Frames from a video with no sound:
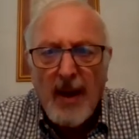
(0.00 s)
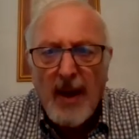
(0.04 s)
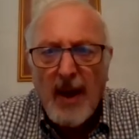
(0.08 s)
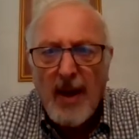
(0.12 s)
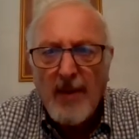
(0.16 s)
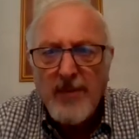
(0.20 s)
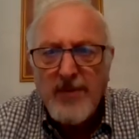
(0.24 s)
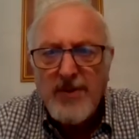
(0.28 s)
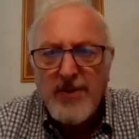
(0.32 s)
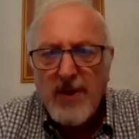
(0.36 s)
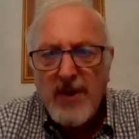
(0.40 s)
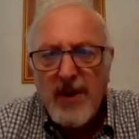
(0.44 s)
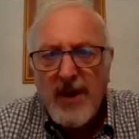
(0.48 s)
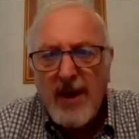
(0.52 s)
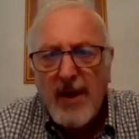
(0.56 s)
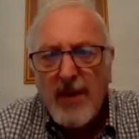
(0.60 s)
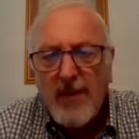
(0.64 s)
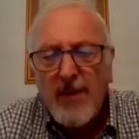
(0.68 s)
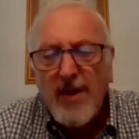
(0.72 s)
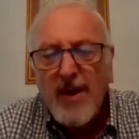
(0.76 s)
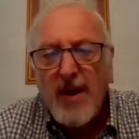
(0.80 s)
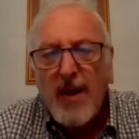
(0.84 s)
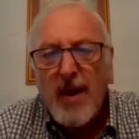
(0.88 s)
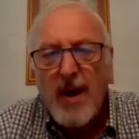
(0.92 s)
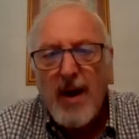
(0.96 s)
So here we
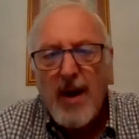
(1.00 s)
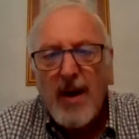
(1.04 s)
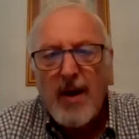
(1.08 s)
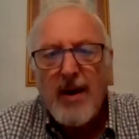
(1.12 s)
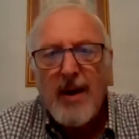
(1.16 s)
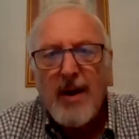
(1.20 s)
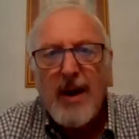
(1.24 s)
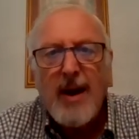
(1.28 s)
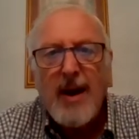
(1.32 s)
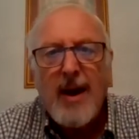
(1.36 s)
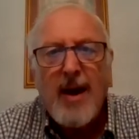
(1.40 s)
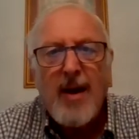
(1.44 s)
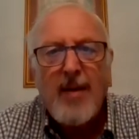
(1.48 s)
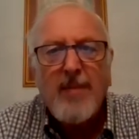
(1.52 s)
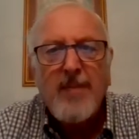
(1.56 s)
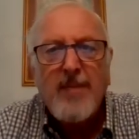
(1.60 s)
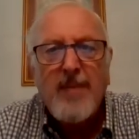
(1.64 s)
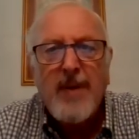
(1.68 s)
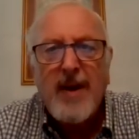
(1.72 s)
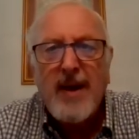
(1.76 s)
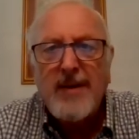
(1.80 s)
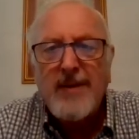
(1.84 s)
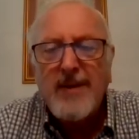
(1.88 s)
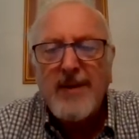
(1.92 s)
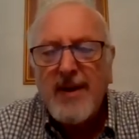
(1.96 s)
are
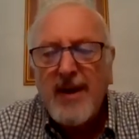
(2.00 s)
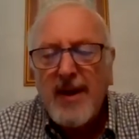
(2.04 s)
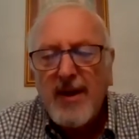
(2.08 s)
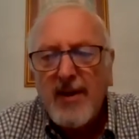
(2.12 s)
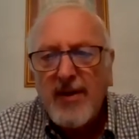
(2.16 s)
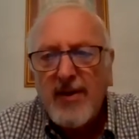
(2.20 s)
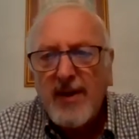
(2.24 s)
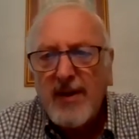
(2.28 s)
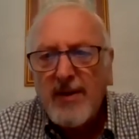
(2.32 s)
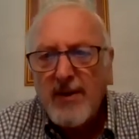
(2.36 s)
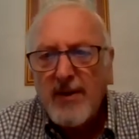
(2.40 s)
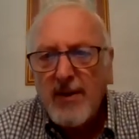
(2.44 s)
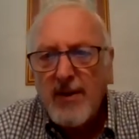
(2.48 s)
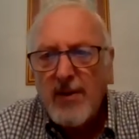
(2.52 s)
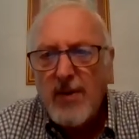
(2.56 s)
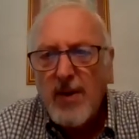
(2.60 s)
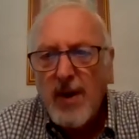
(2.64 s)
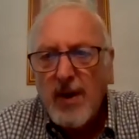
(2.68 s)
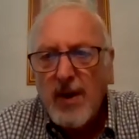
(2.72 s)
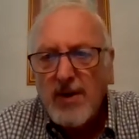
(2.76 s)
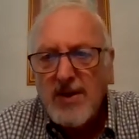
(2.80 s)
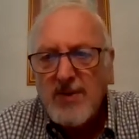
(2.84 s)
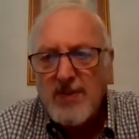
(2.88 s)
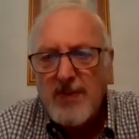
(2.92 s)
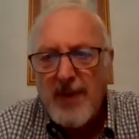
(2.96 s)
underneath in the
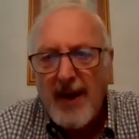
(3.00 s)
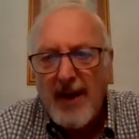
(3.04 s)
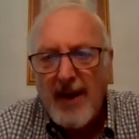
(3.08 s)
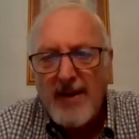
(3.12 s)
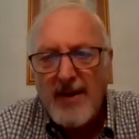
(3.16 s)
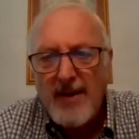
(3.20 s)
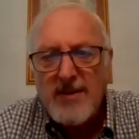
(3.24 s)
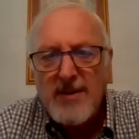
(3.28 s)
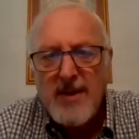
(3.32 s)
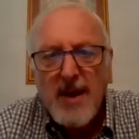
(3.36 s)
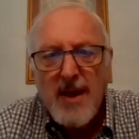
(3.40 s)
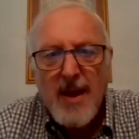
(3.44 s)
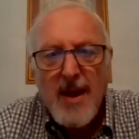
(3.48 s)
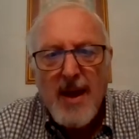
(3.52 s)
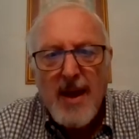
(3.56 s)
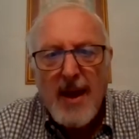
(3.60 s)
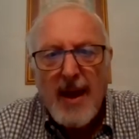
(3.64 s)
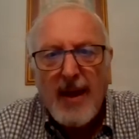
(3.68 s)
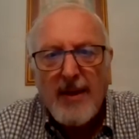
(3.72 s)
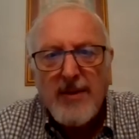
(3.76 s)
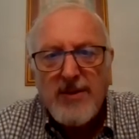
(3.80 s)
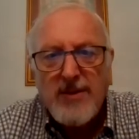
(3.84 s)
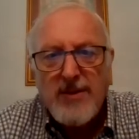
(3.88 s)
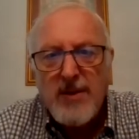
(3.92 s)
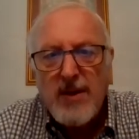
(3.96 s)
crawl space.
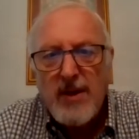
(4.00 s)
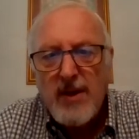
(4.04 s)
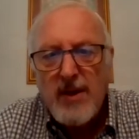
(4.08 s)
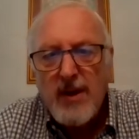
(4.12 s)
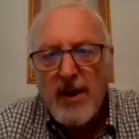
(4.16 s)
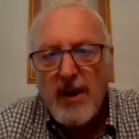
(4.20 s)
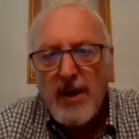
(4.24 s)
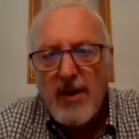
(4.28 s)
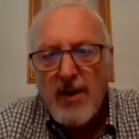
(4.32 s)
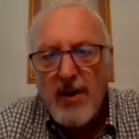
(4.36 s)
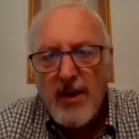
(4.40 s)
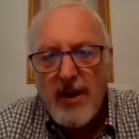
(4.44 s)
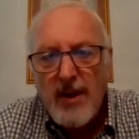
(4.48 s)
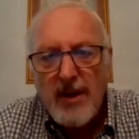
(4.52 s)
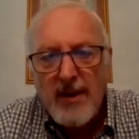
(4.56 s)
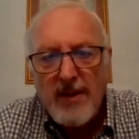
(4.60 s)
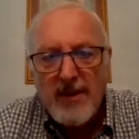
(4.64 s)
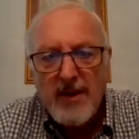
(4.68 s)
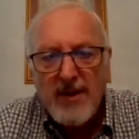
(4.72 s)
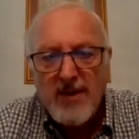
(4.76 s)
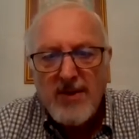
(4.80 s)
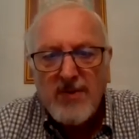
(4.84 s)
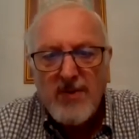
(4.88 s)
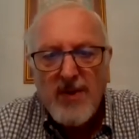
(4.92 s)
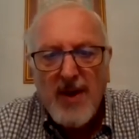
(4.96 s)
And so you can look at
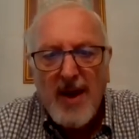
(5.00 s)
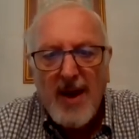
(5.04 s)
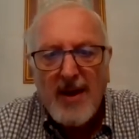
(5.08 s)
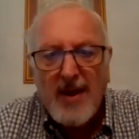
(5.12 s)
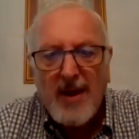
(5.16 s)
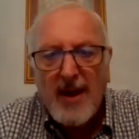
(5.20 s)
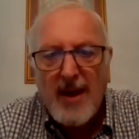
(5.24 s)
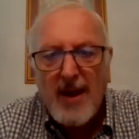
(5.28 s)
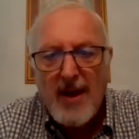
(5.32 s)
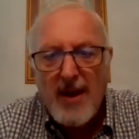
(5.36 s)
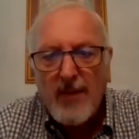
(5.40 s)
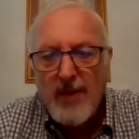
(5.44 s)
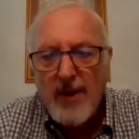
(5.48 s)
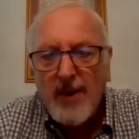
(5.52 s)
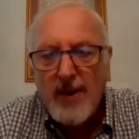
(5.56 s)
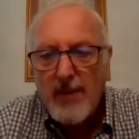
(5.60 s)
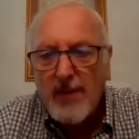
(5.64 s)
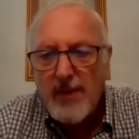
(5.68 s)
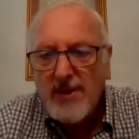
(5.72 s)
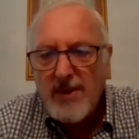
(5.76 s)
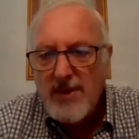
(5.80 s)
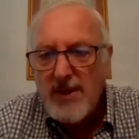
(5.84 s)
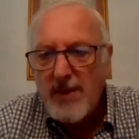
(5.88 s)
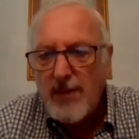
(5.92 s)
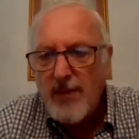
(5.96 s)
this right here. We
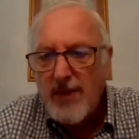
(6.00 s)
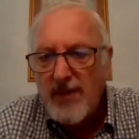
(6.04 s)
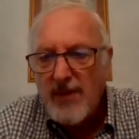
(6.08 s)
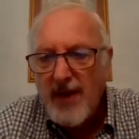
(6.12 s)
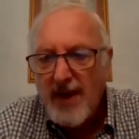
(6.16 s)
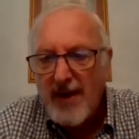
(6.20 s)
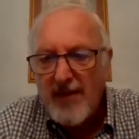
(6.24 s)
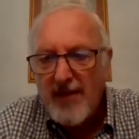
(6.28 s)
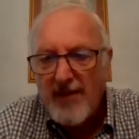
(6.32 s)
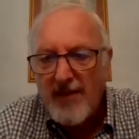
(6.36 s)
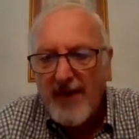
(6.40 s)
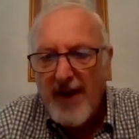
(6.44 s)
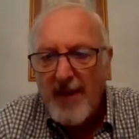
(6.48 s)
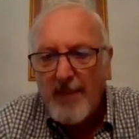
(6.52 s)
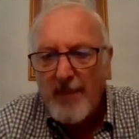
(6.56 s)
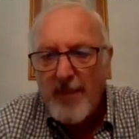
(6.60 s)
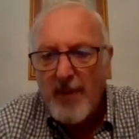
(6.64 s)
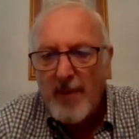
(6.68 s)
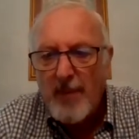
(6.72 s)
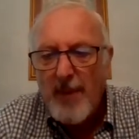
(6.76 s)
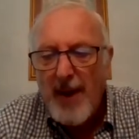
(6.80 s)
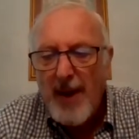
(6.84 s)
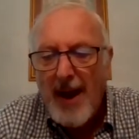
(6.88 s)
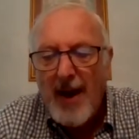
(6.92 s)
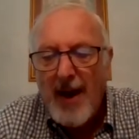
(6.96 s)
see we've got a vapor
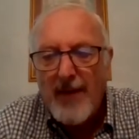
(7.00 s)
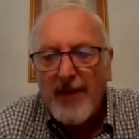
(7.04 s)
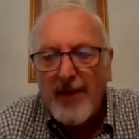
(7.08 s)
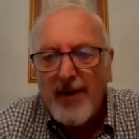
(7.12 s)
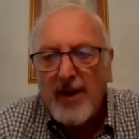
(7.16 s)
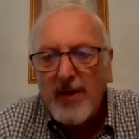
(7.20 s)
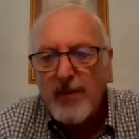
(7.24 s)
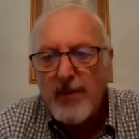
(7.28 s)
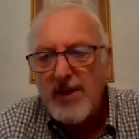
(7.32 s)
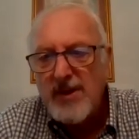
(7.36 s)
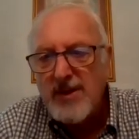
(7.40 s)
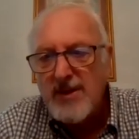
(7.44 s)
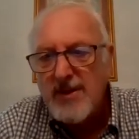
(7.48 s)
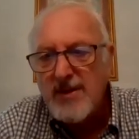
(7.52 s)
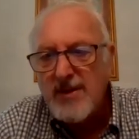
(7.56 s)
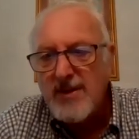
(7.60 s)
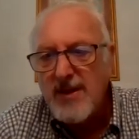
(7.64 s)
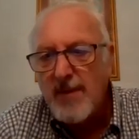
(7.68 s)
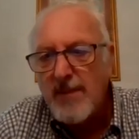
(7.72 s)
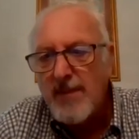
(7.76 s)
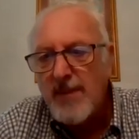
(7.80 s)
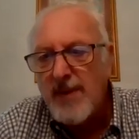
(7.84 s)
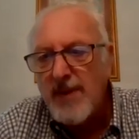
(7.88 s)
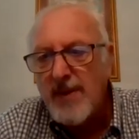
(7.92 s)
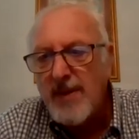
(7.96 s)
barrier, which is
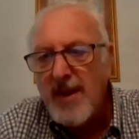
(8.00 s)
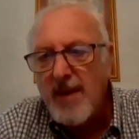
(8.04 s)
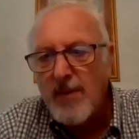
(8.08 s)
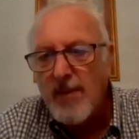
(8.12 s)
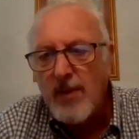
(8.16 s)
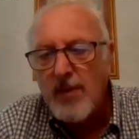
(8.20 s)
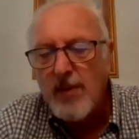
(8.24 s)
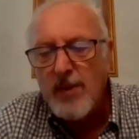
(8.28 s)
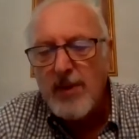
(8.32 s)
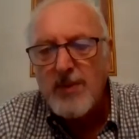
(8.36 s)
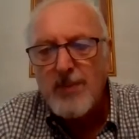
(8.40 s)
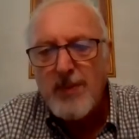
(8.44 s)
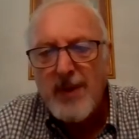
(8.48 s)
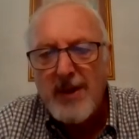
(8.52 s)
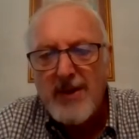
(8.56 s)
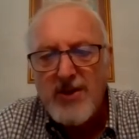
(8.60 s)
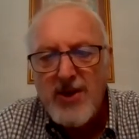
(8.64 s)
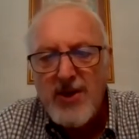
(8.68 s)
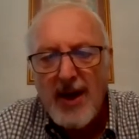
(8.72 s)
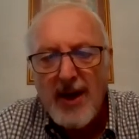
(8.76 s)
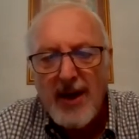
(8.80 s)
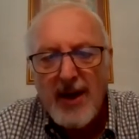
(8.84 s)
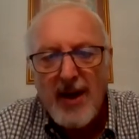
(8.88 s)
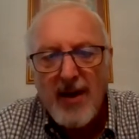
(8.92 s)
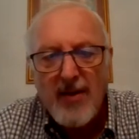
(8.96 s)
something that we would be
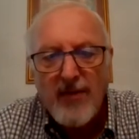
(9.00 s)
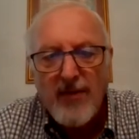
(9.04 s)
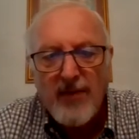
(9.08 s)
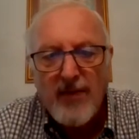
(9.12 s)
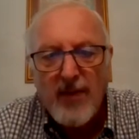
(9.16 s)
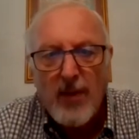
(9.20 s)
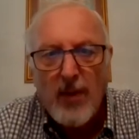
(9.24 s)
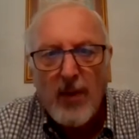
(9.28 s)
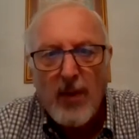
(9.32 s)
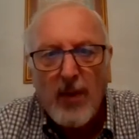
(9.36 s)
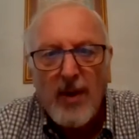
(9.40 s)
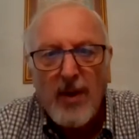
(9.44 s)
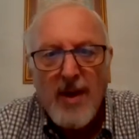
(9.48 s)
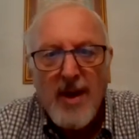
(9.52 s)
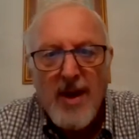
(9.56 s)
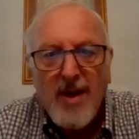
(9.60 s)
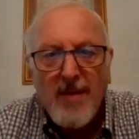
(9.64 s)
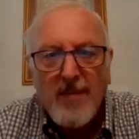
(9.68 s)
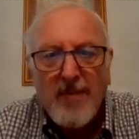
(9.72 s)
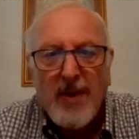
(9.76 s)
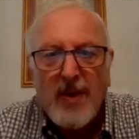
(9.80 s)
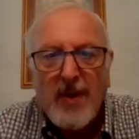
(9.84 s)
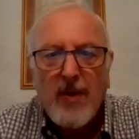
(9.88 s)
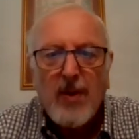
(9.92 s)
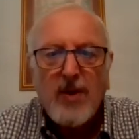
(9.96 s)
checking for,
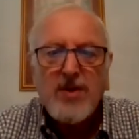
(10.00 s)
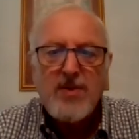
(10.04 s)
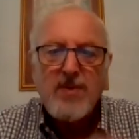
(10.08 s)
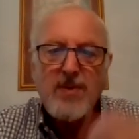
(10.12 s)
because